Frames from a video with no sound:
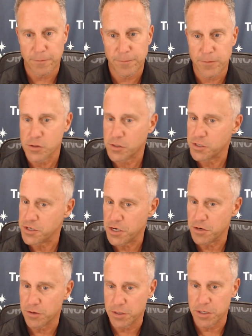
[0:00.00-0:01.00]
first
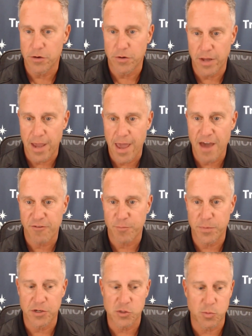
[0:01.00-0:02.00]
year to year and a half
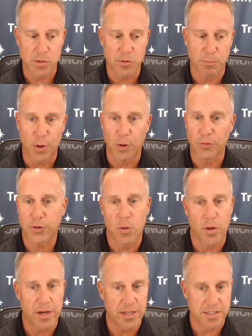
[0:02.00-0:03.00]
because we were both
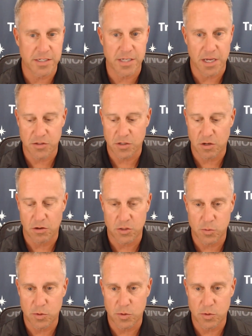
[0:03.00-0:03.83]
going on the sales calls.